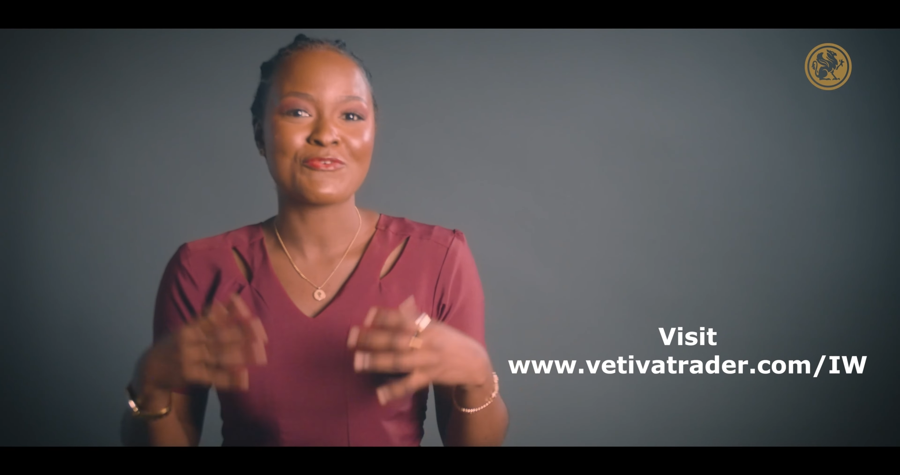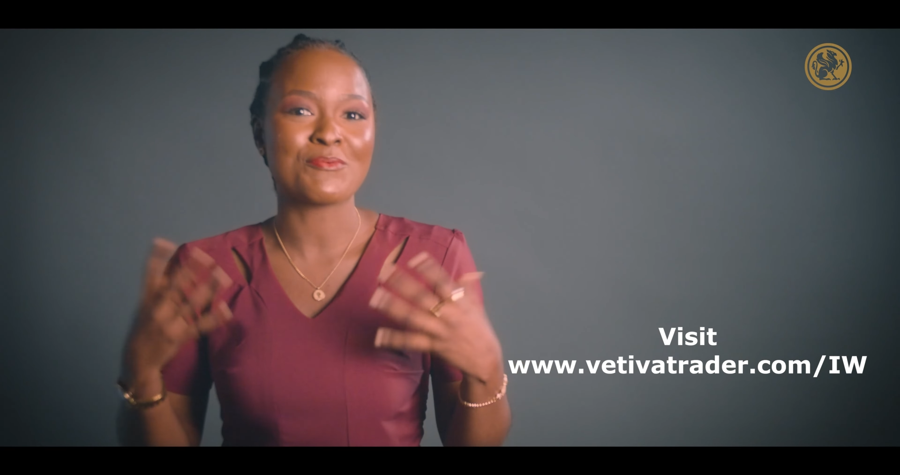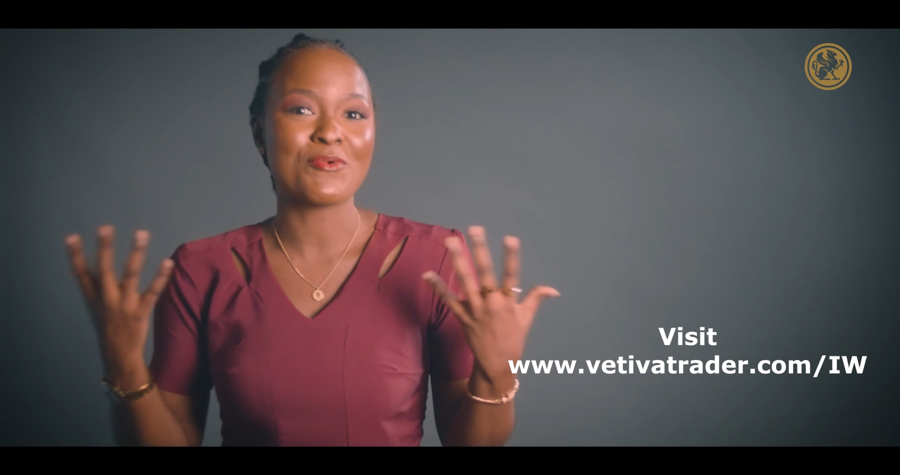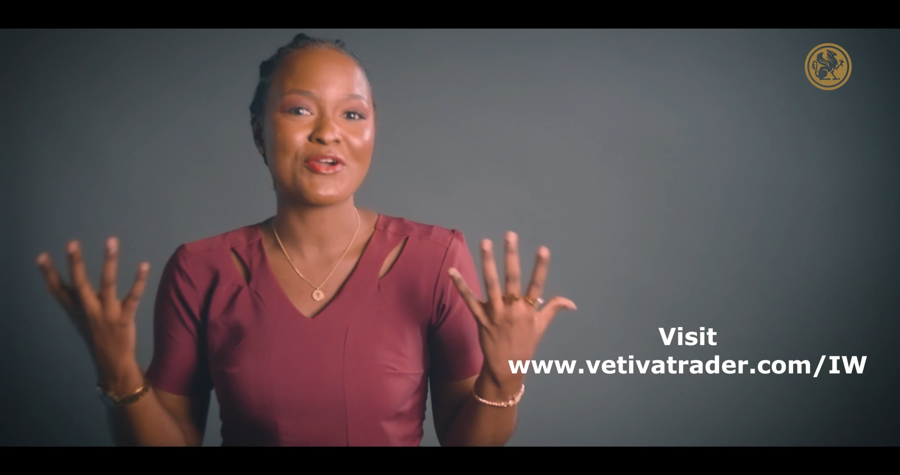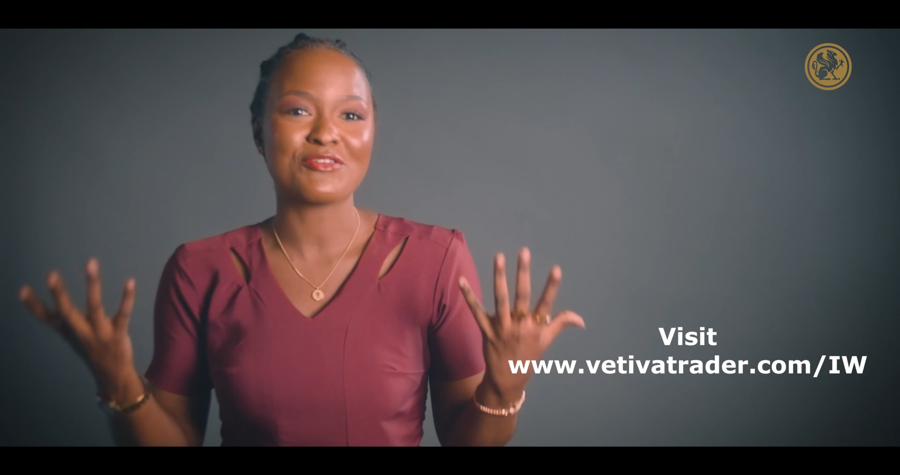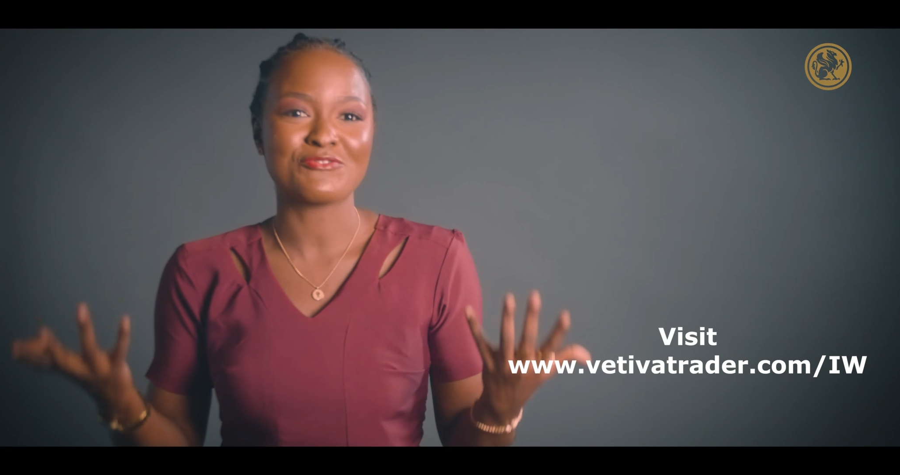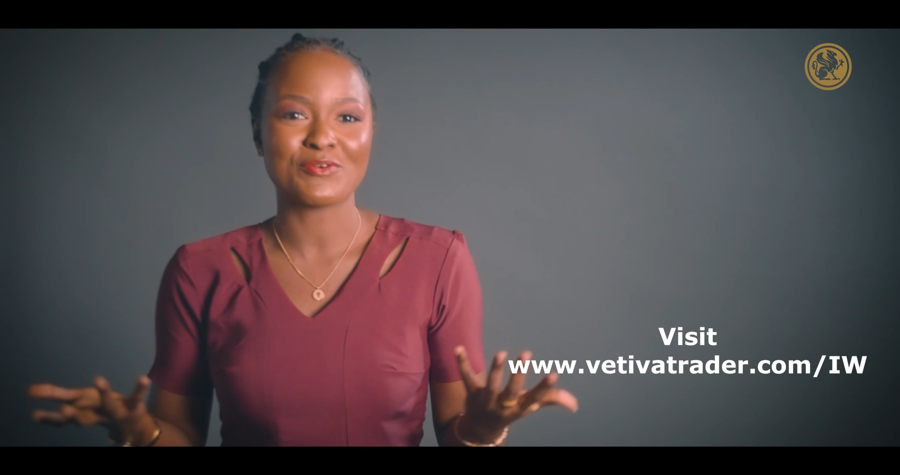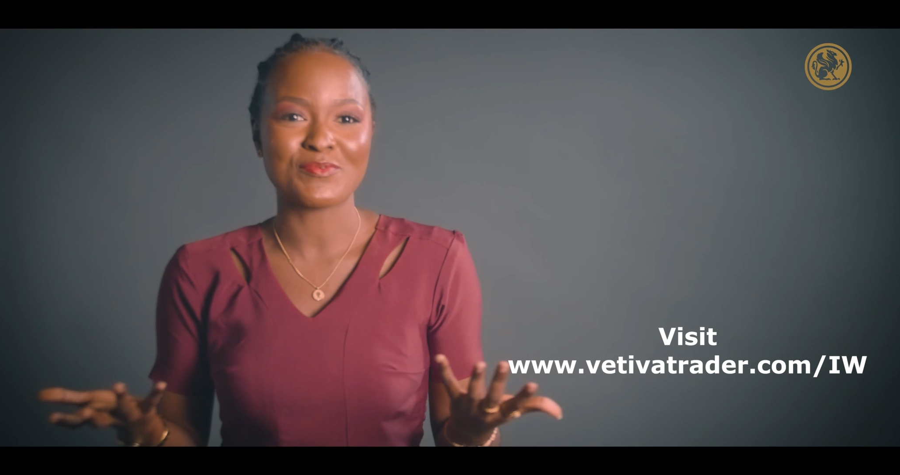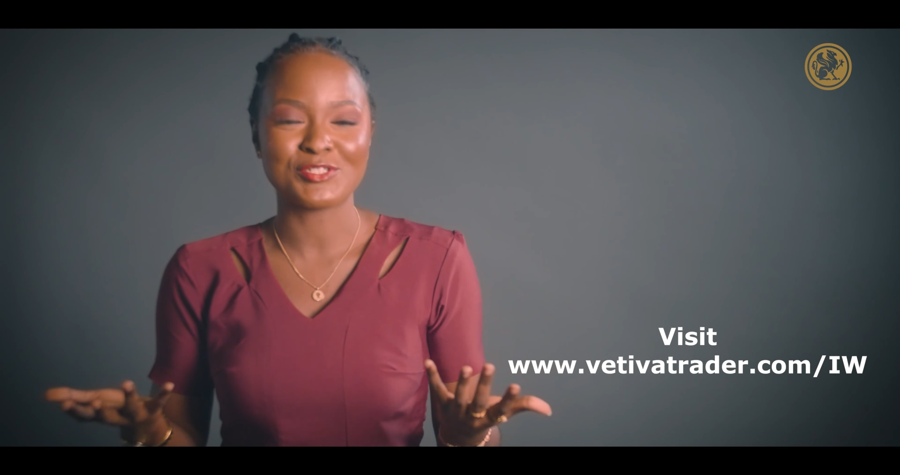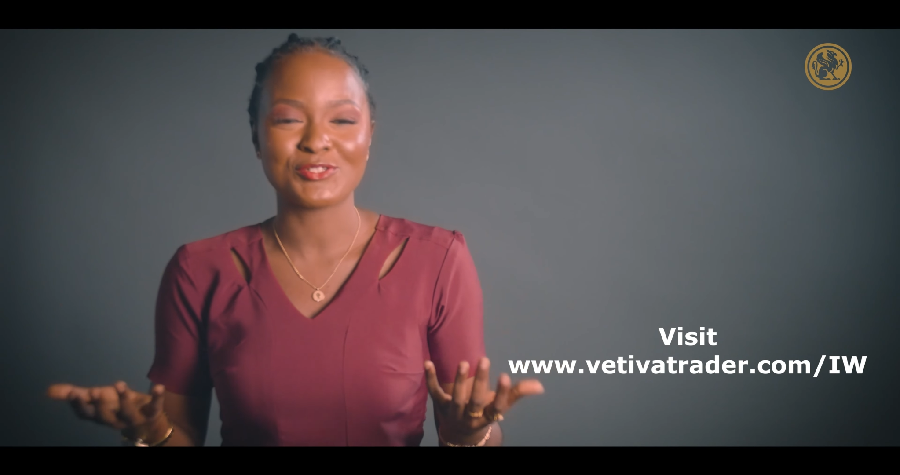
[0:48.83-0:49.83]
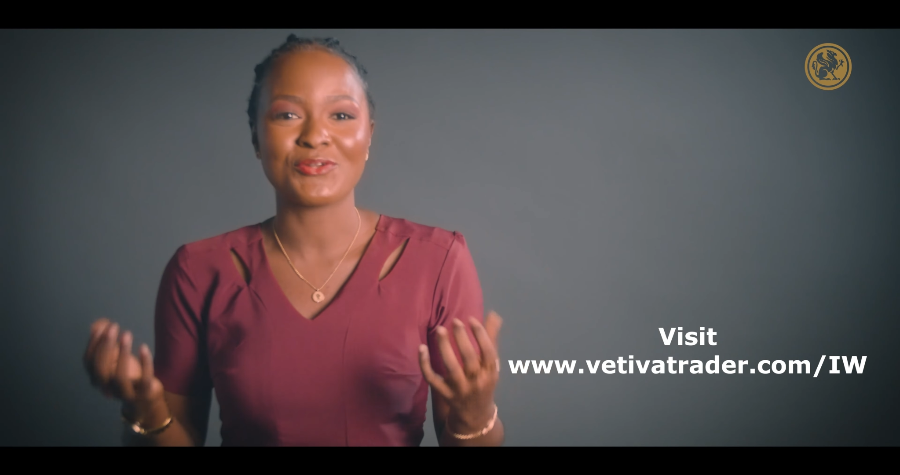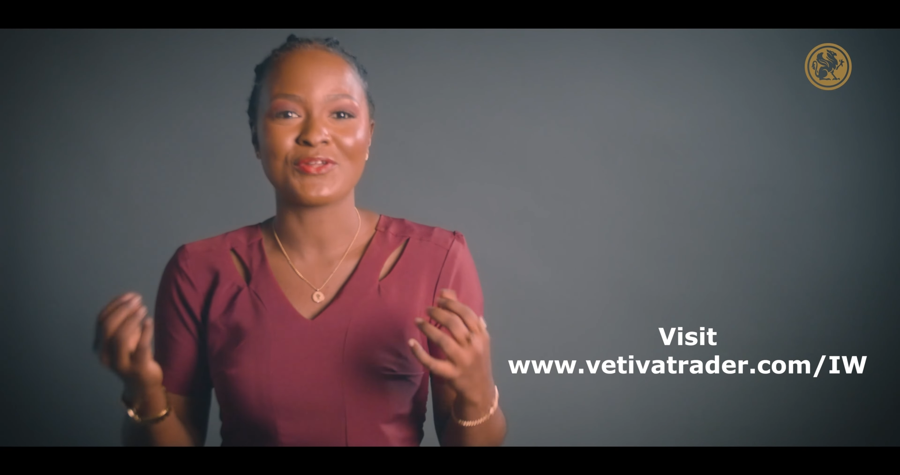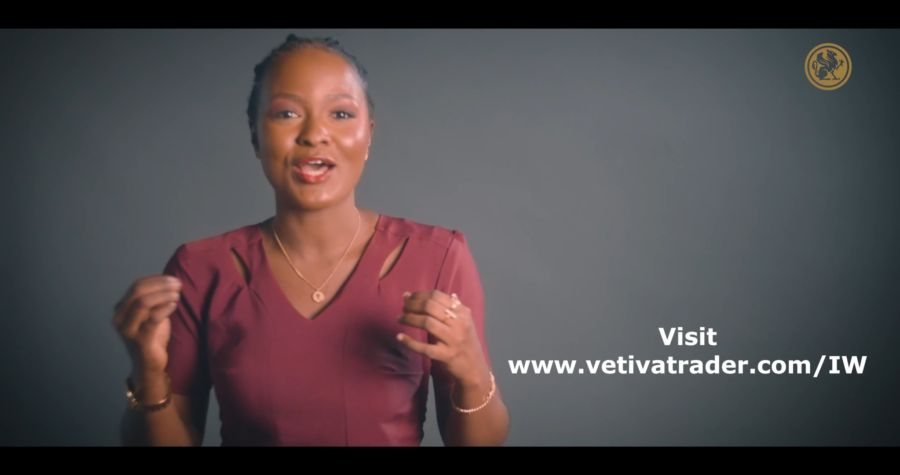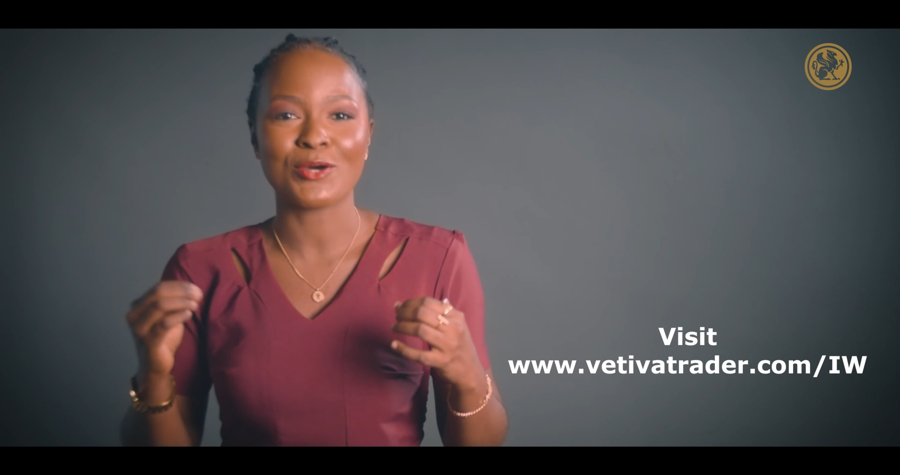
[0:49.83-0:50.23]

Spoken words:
for more information on